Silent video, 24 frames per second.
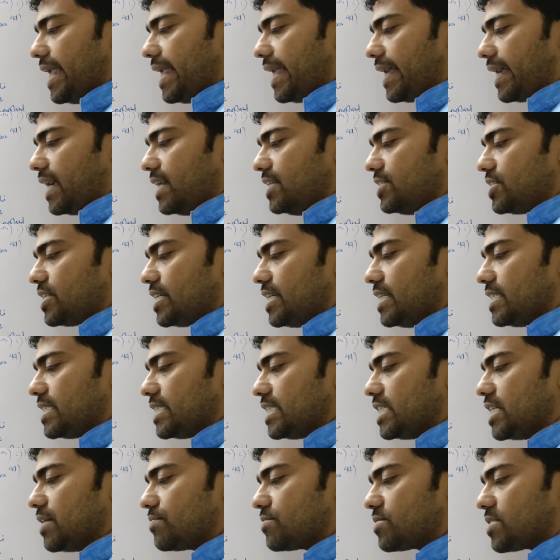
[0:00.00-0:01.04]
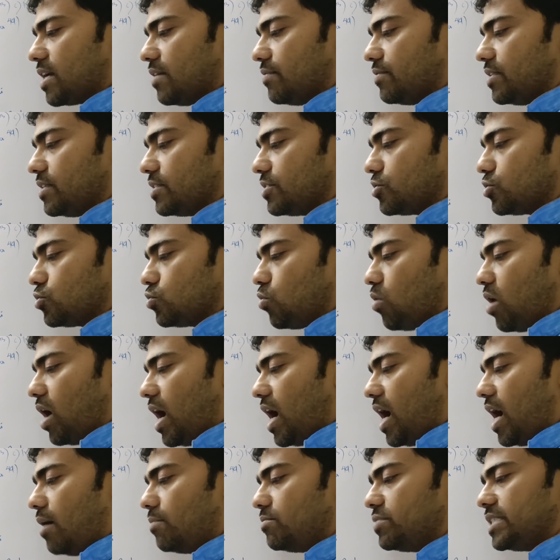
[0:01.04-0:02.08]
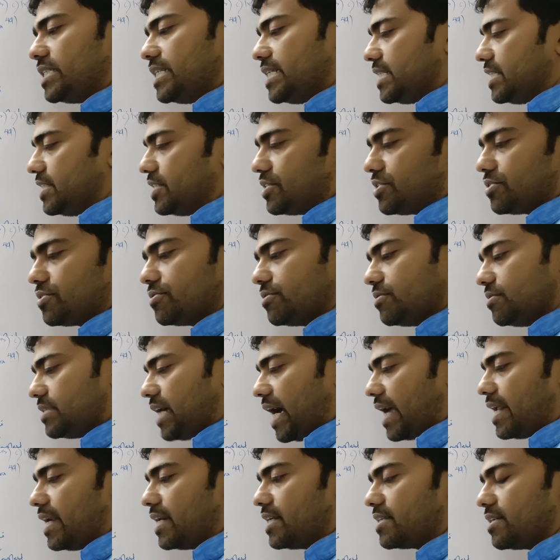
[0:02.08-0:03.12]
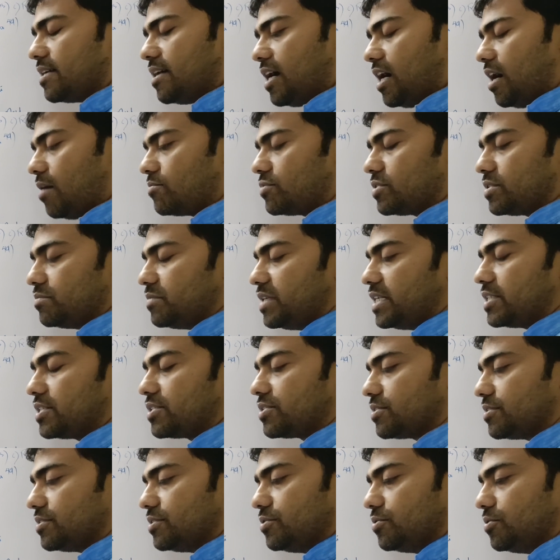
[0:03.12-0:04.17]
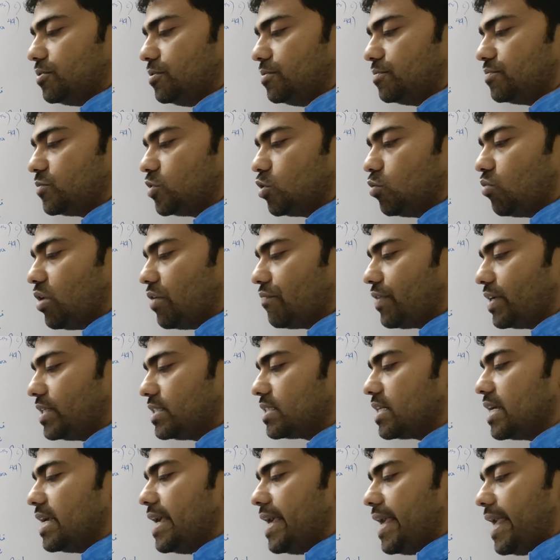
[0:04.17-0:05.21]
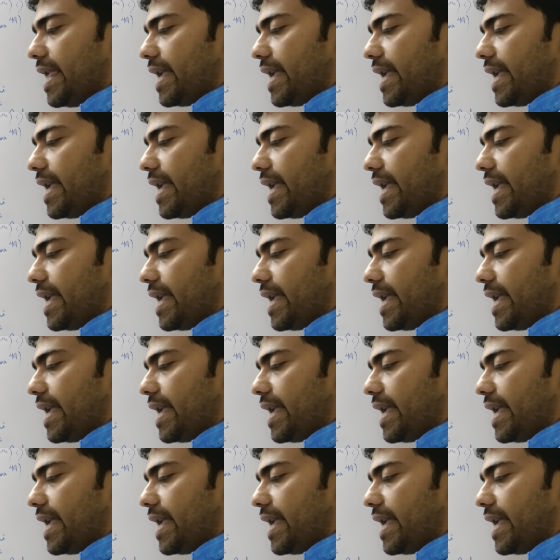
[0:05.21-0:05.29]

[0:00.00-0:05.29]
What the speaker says: against a sea of troubles. So arms, it is direct. Arms means the weapons.